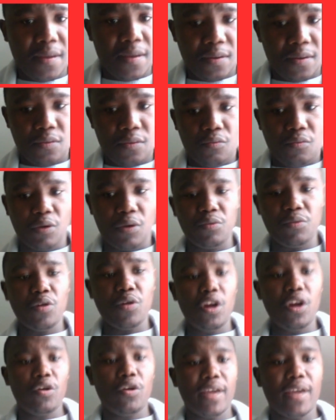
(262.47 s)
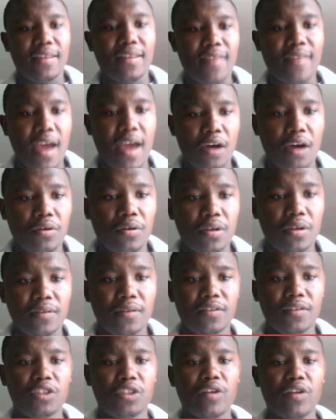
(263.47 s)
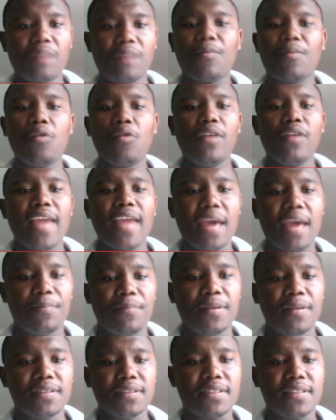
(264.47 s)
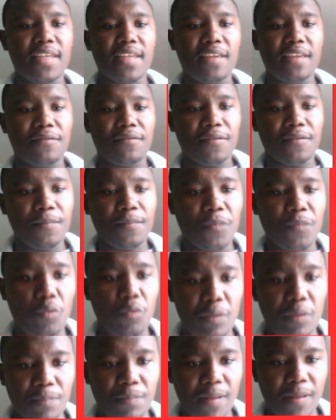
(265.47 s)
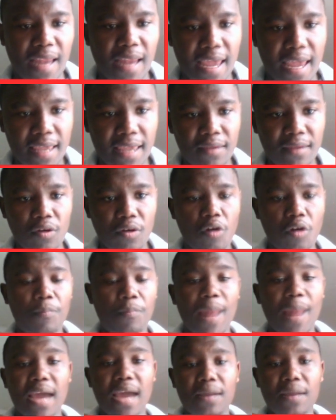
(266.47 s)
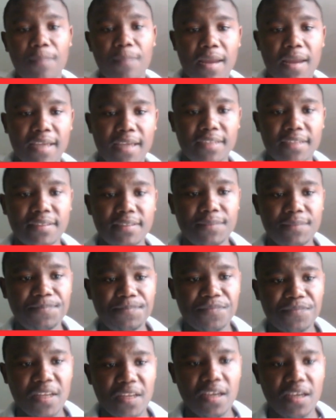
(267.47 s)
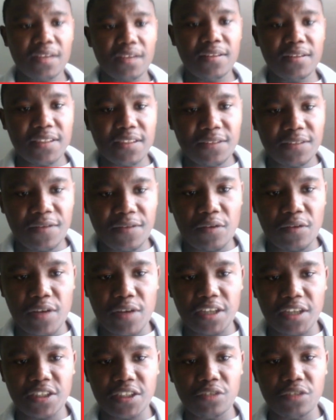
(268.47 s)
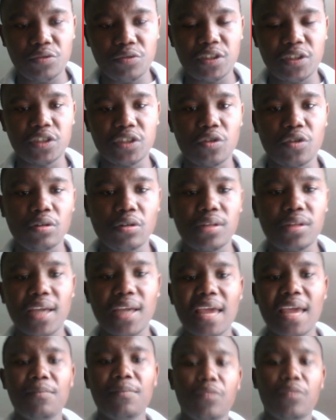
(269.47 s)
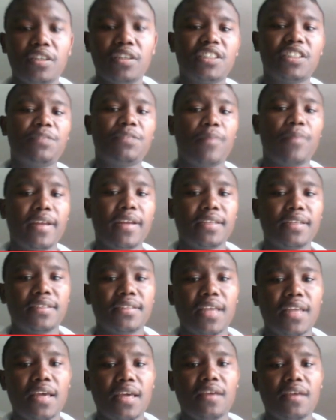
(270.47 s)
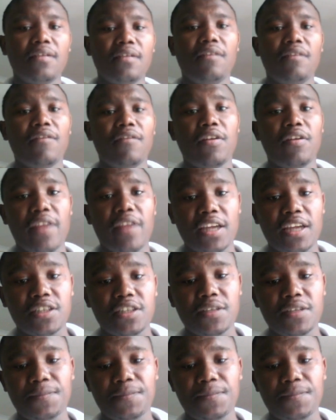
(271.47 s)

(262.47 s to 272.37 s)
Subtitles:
what we're gonna look at now, the trap only happens if we play or black plays this variation, which is called the Cambridge Springs variation.